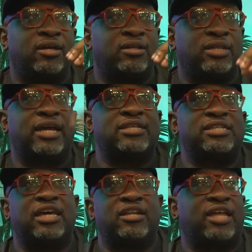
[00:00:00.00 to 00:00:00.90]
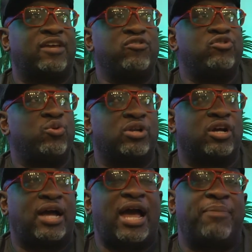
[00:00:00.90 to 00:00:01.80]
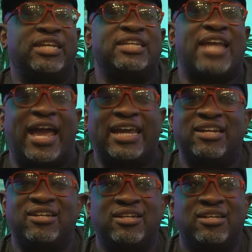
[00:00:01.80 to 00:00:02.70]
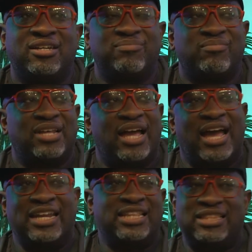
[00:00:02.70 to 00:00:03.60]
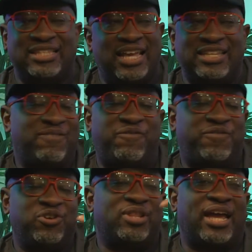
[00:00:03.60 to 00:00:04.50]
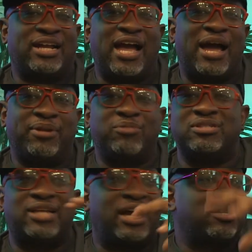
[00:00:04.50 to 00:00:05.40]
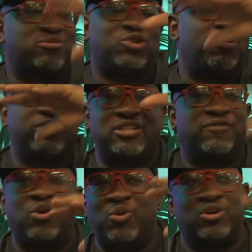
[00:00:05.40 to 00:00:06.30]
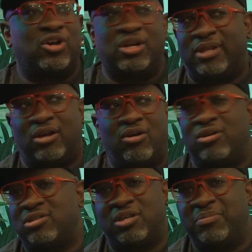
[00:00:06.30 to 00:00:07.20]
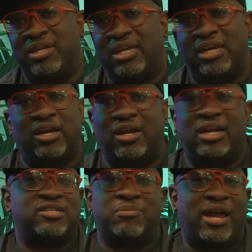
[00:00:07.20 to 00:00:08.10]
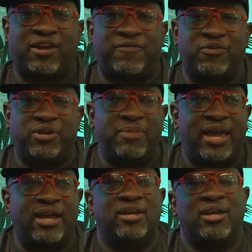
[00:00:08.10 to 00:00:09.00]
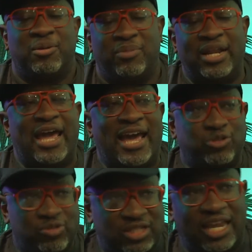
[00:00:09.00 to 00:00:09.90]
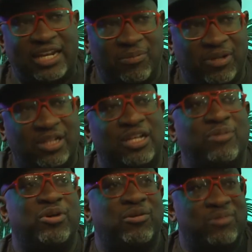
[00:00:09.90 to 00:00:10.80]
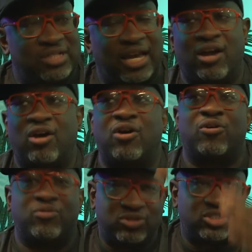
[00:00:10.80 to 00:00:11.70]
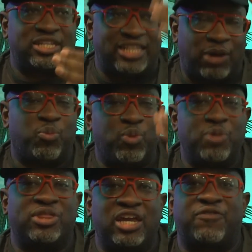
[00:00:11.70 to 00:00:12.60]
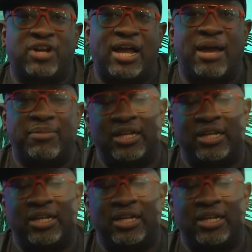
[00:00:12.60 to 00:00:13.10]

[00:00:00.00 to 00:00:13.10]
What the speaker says: like I said, like, if you're doing a comedy night, that didn't feel like comedy. It was like, there's so much stuff going on. They'd be like, oh, there's a comedian here, and there's a microphone in the back. But an actual stand-up club where it was like, oh, we were there for